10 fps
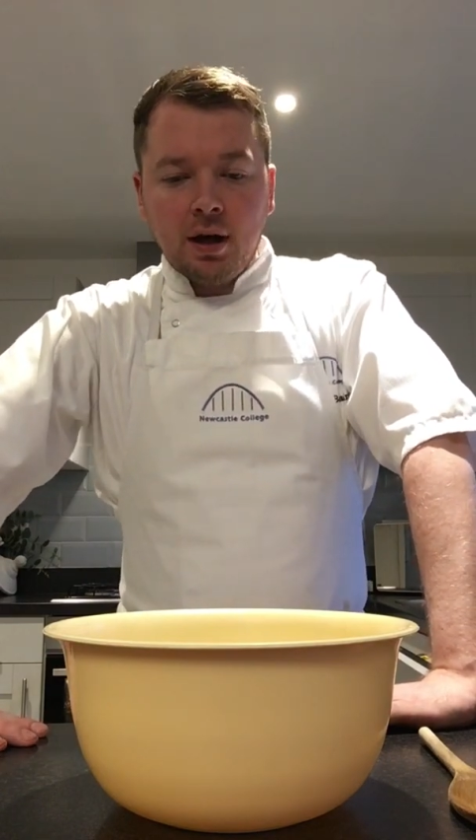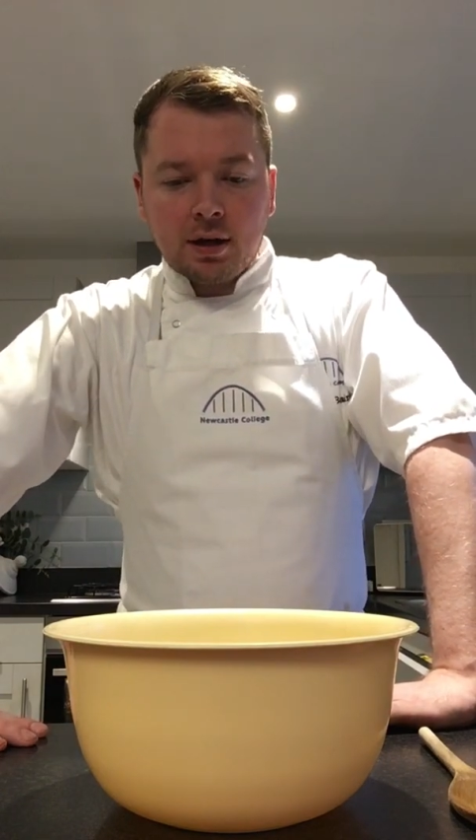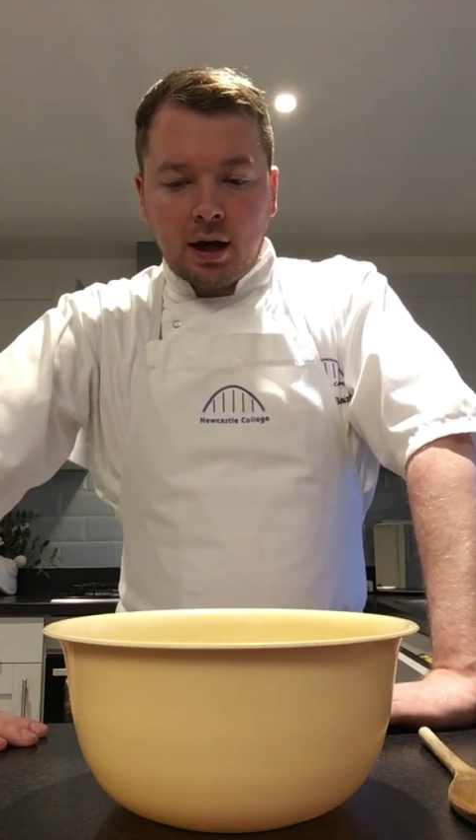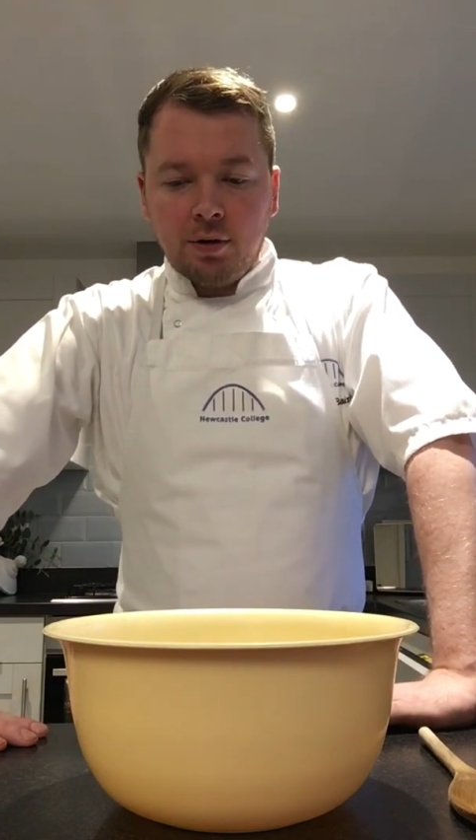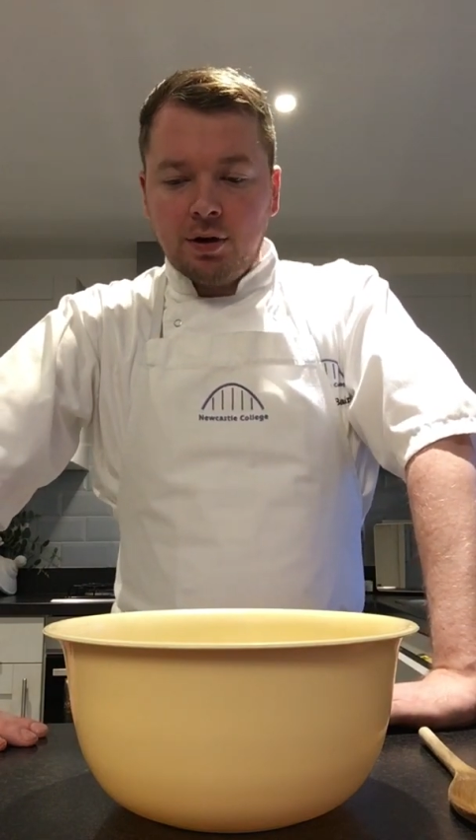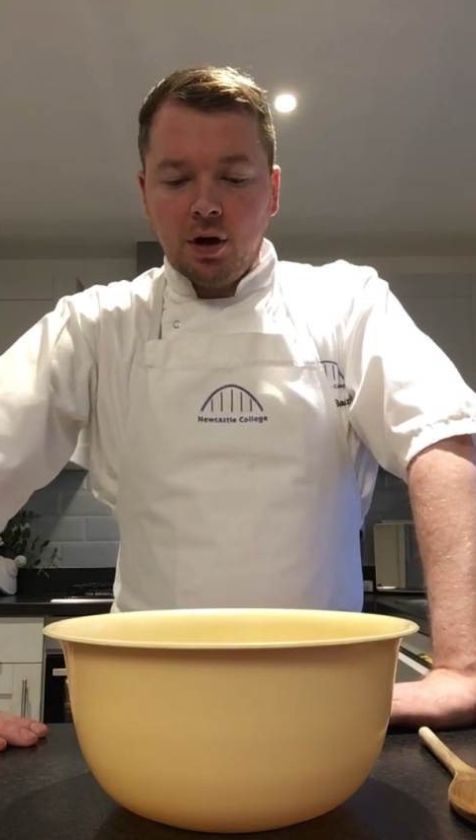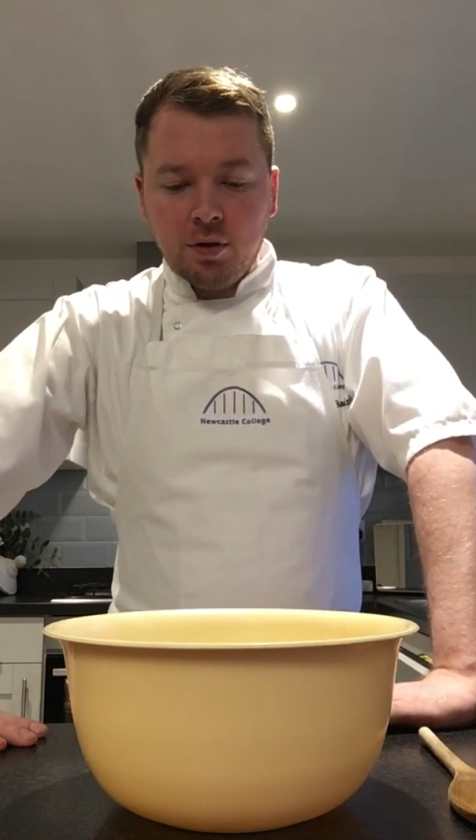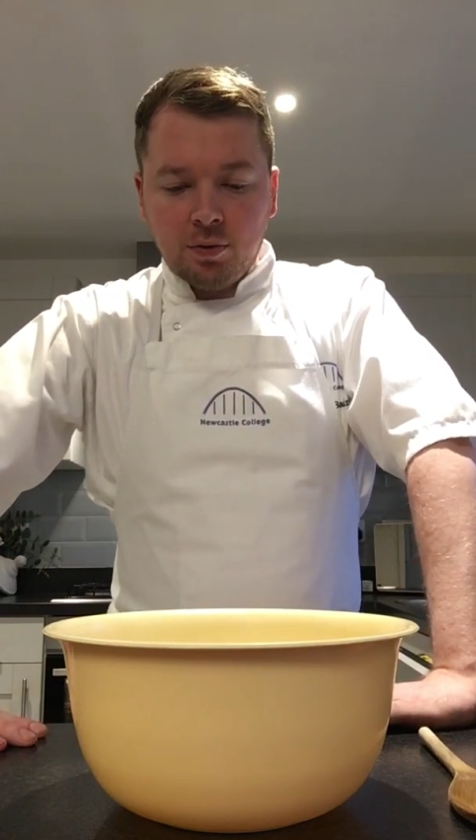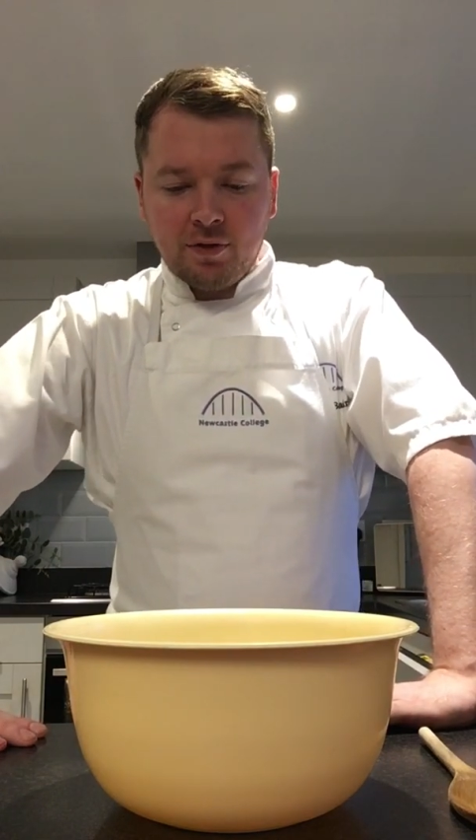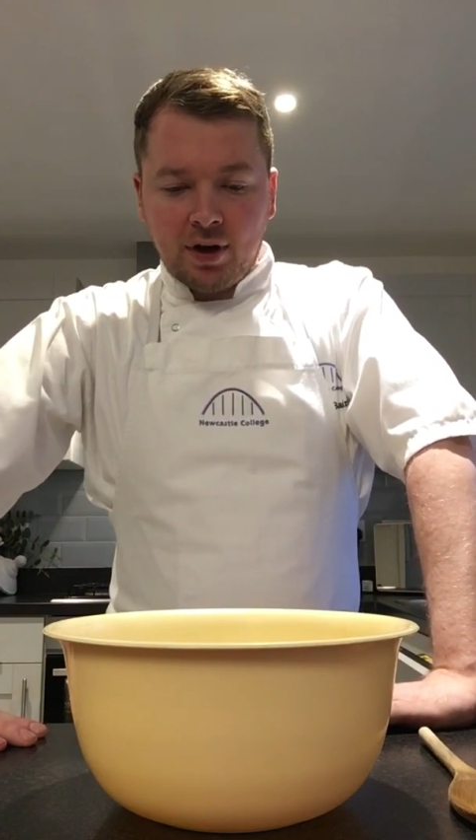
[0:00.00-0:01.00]
carrying on
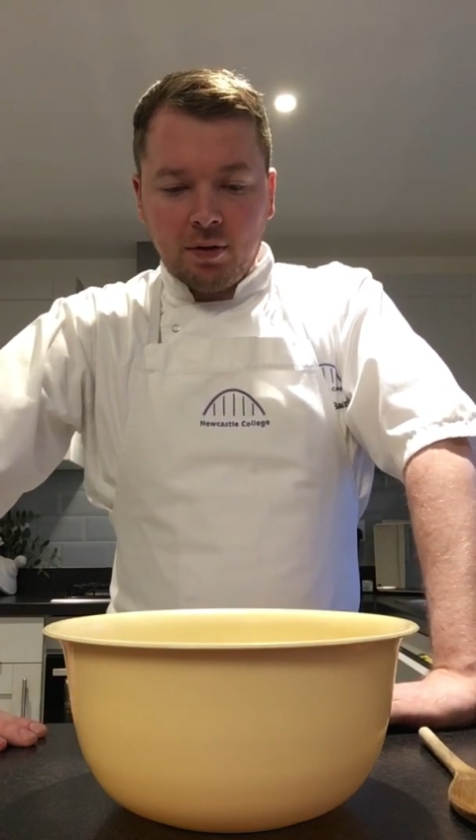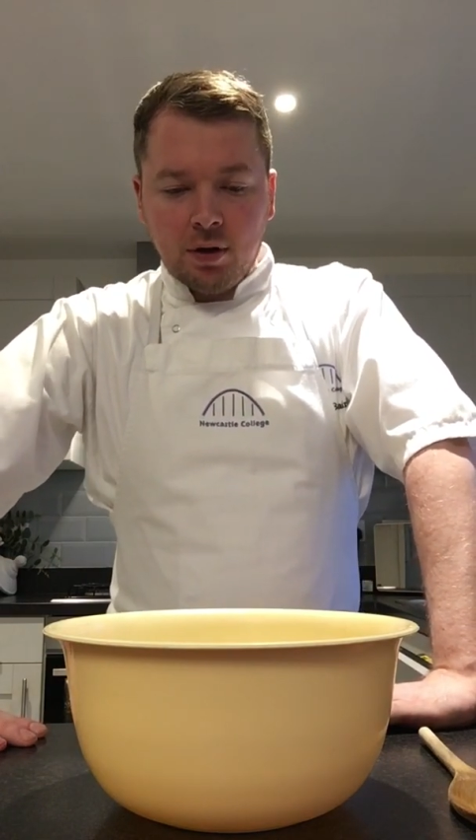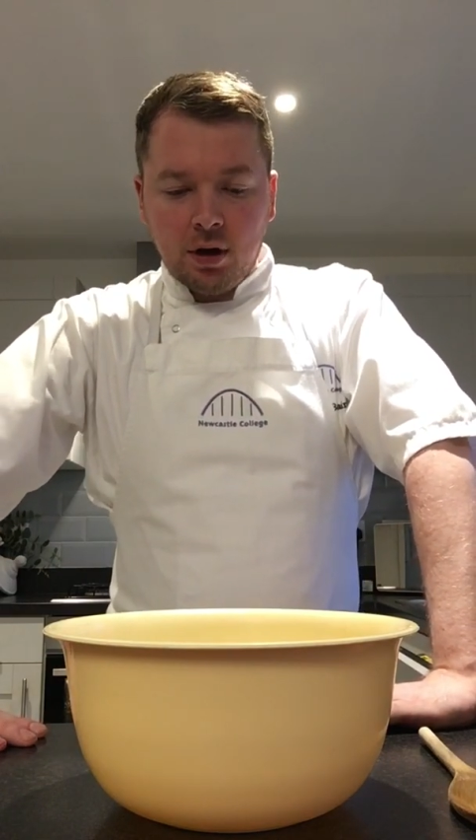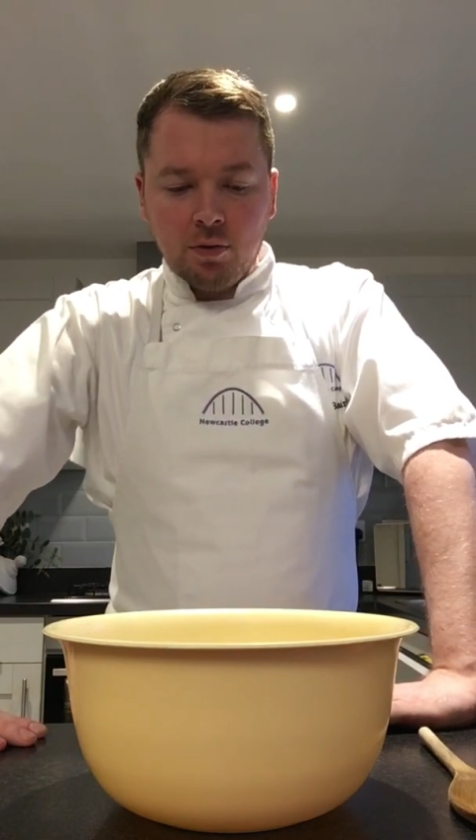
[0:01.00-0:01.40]
with our